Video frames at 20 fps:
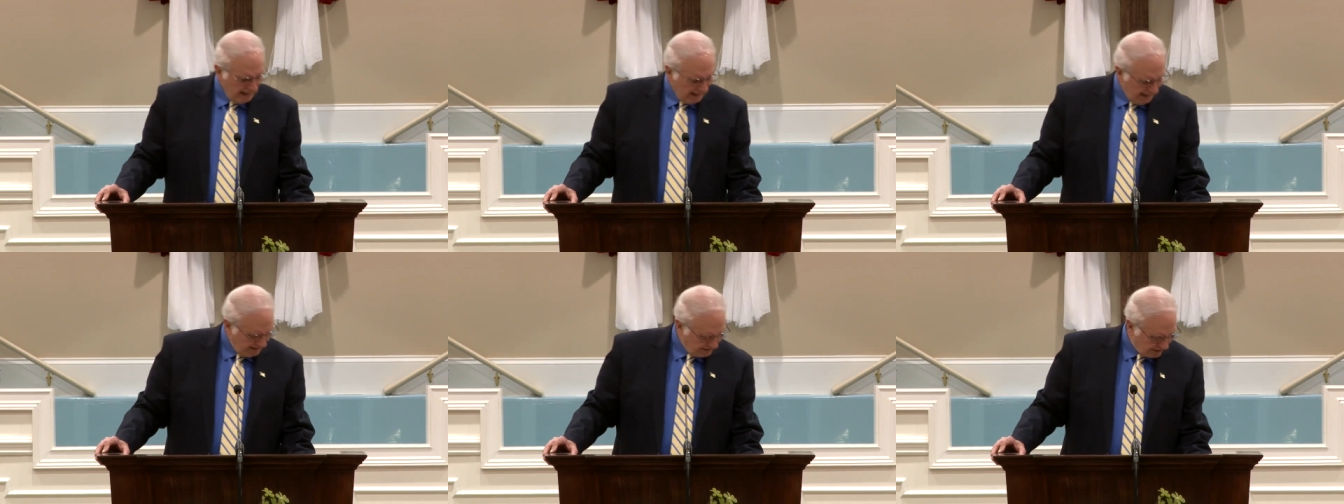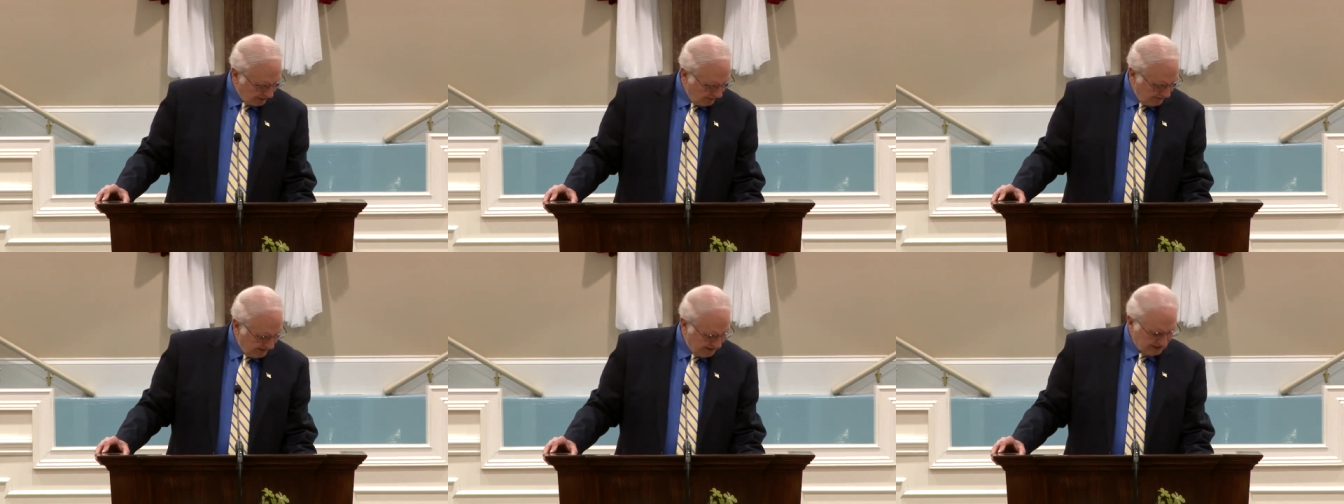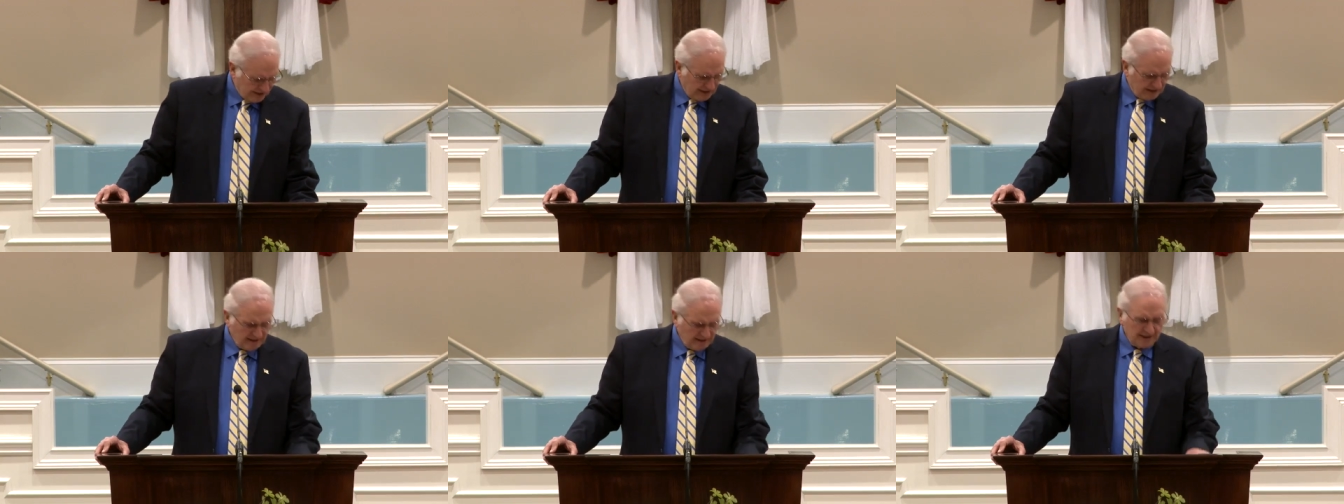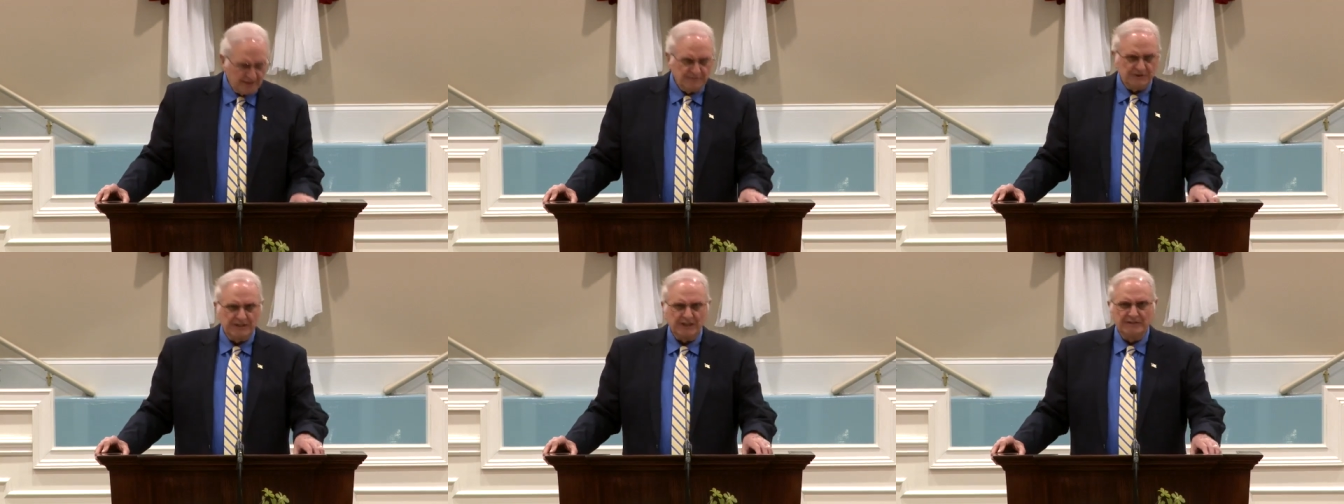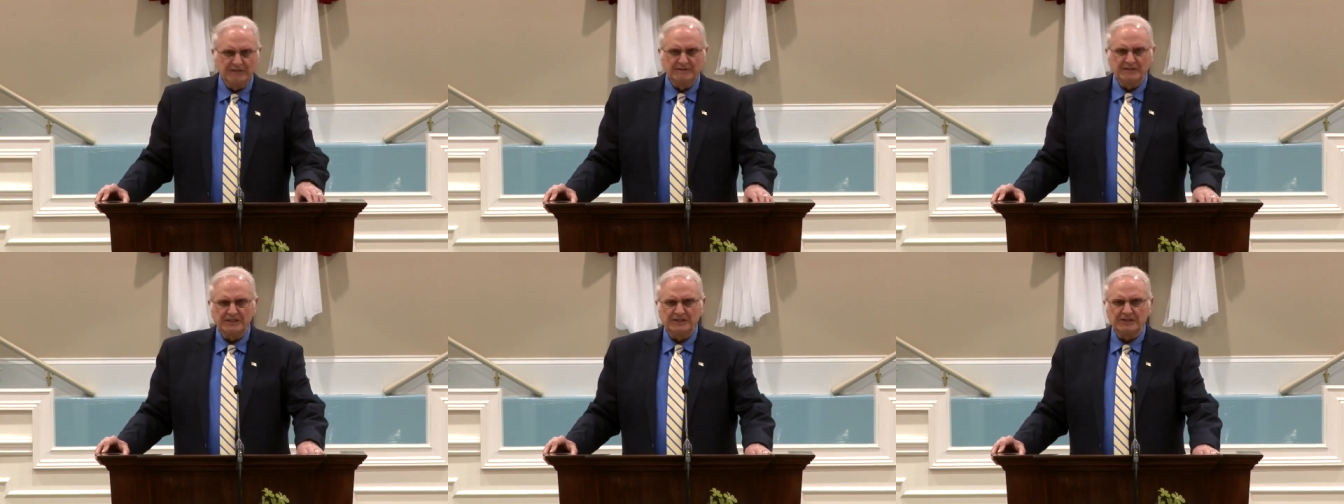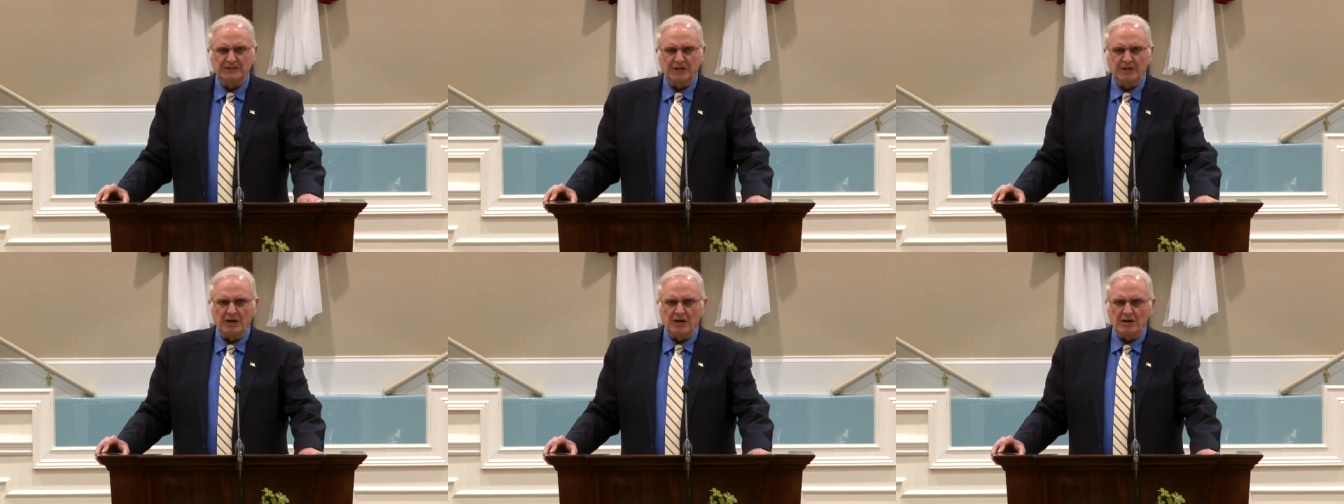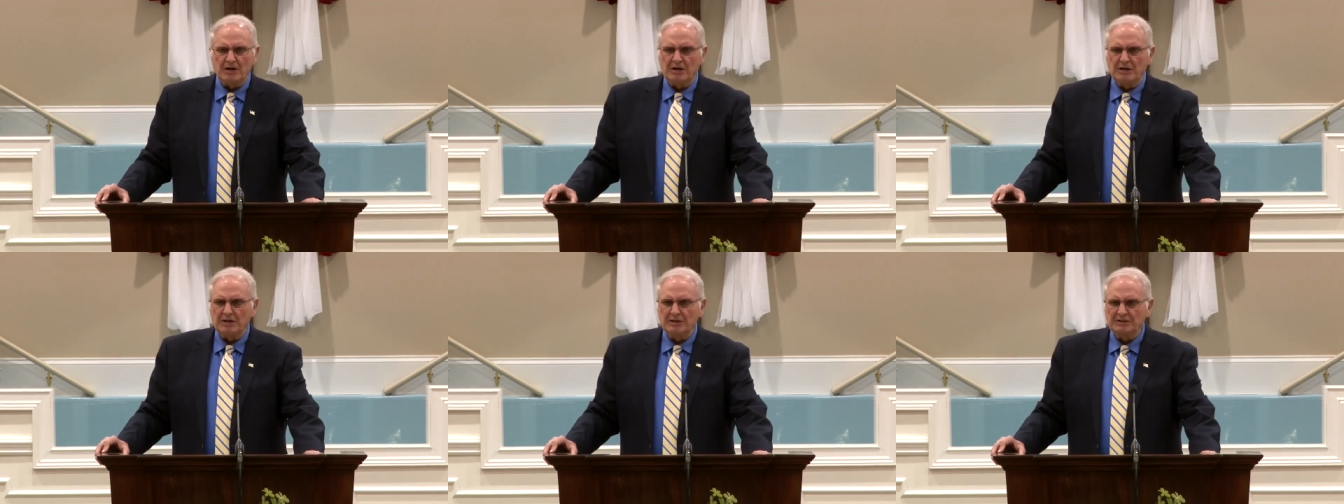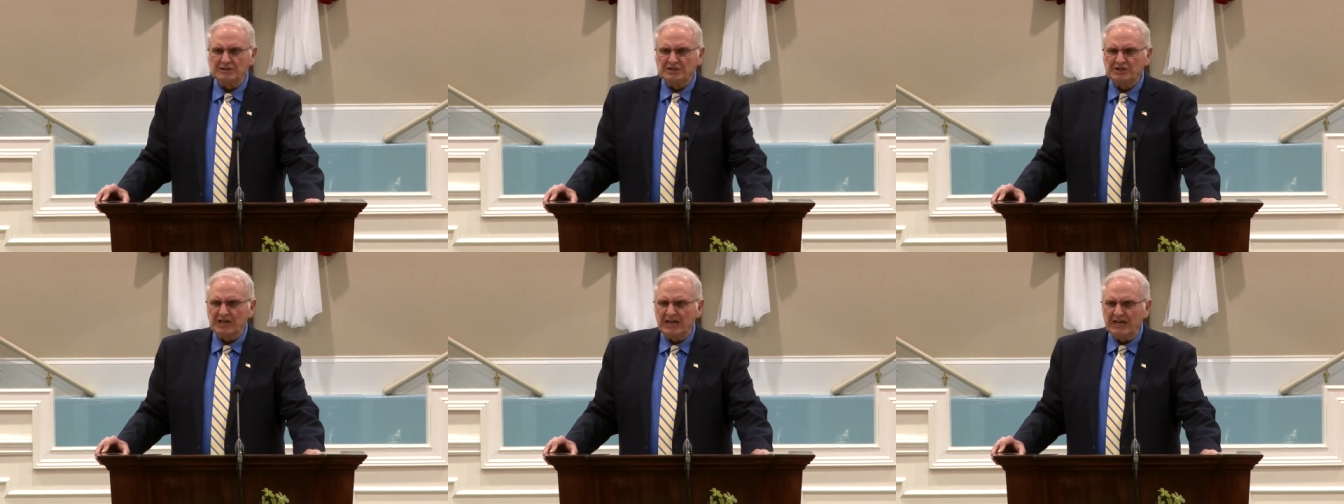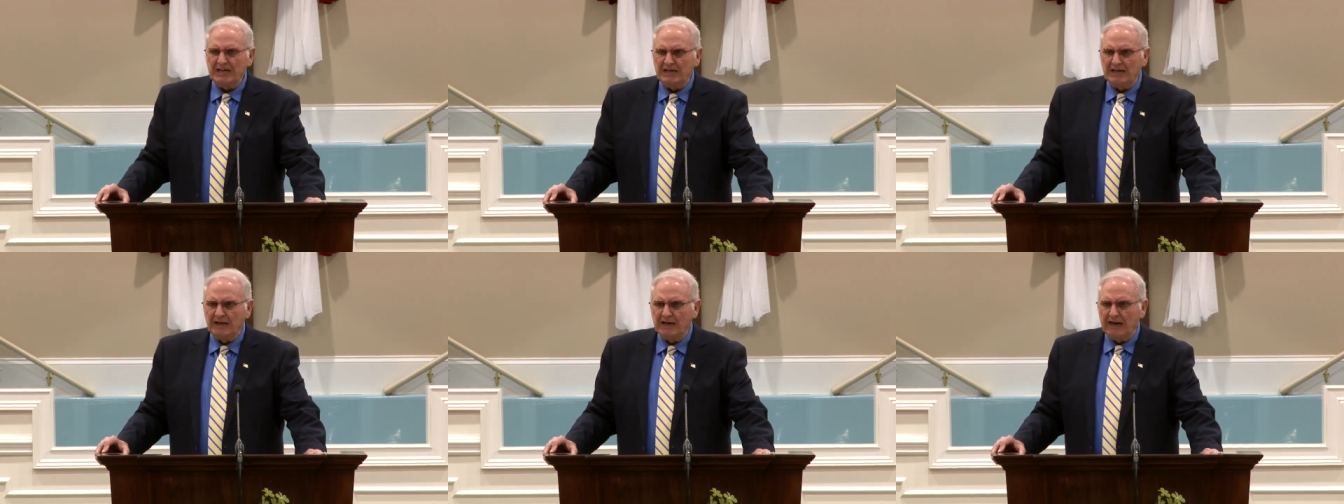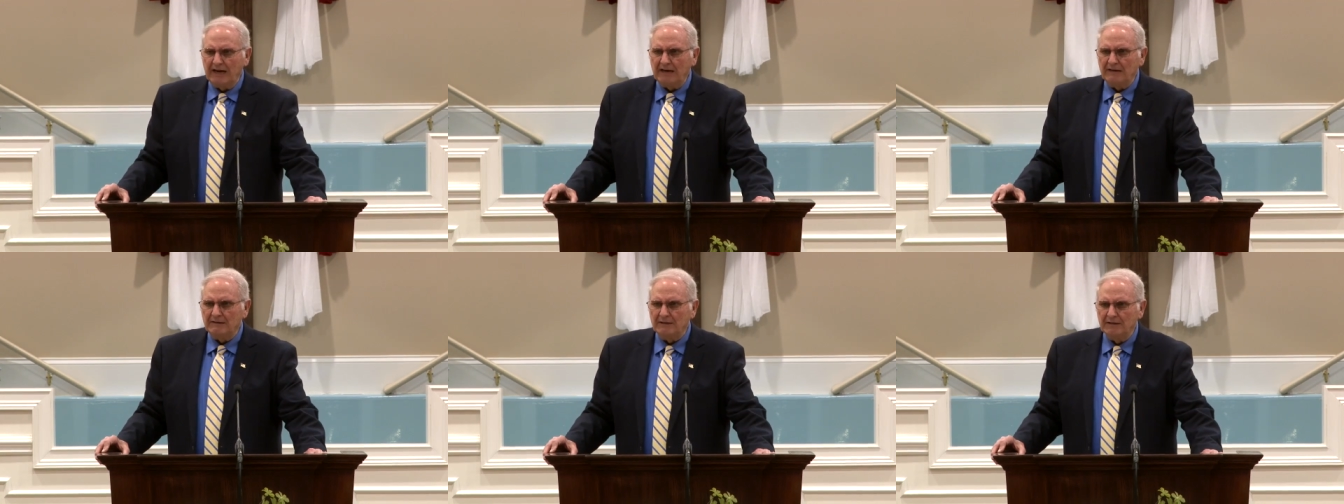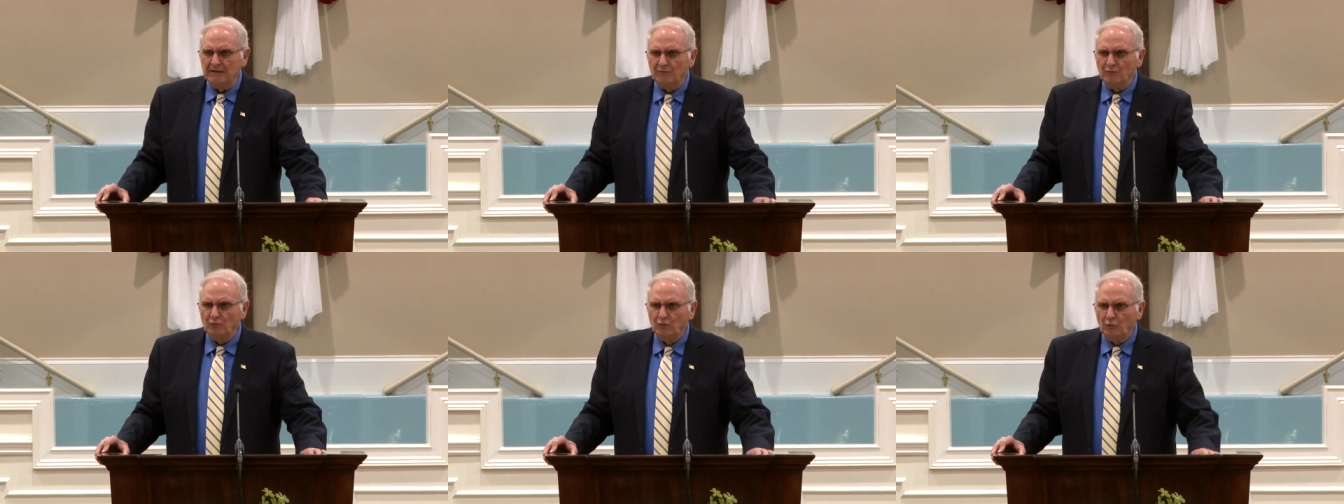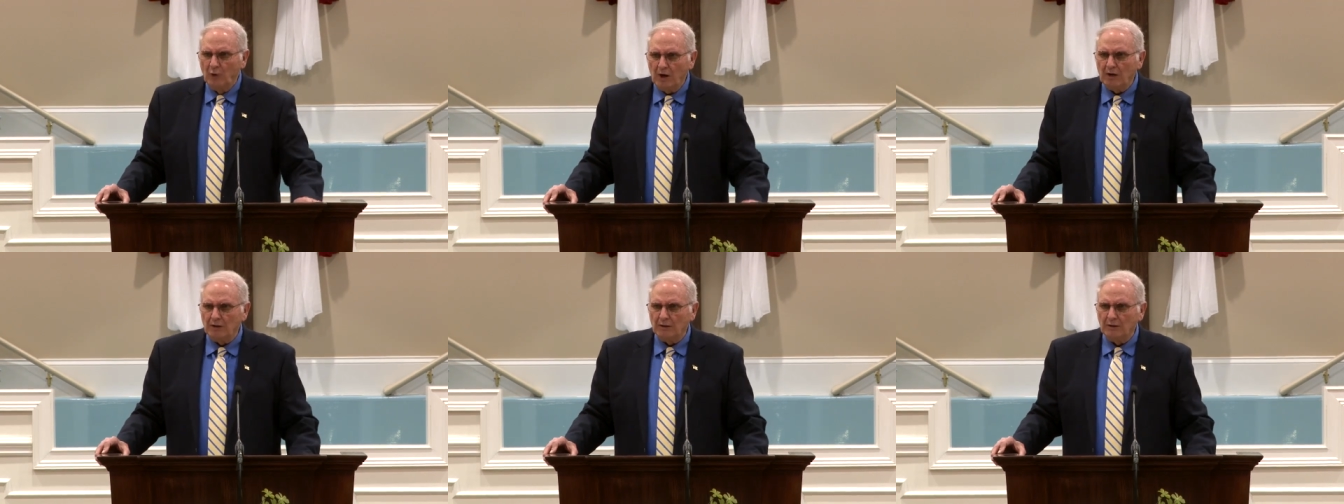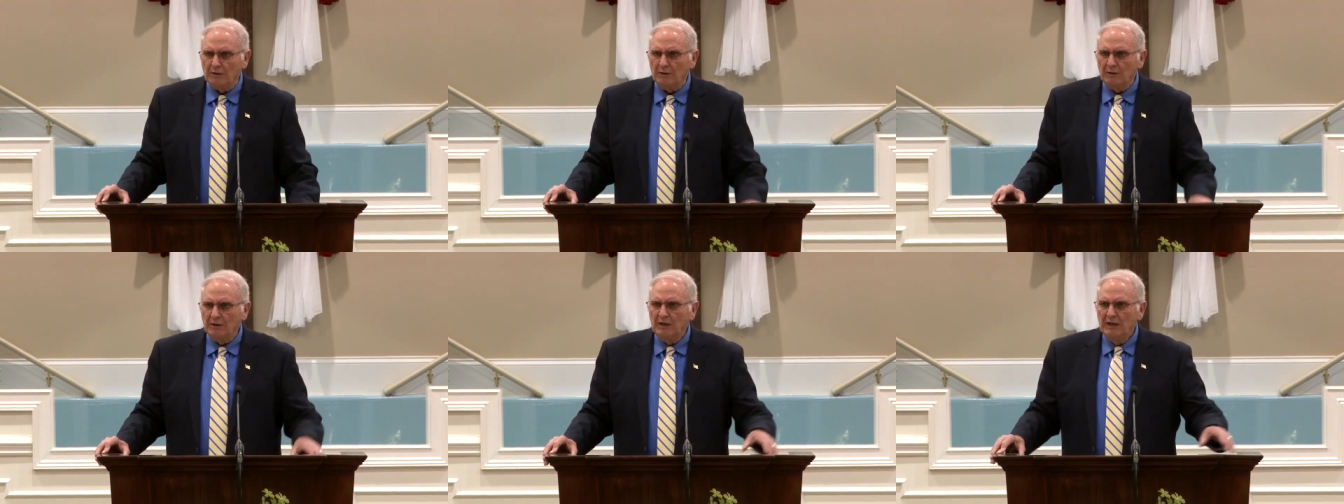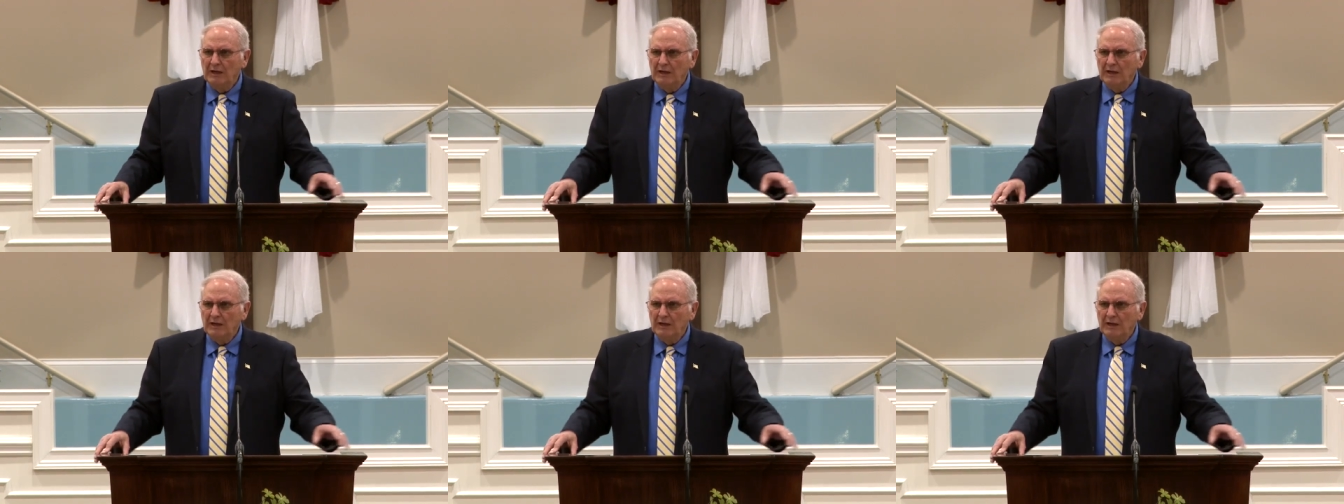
And so they said to themselves, This is a hard saying. How in the world?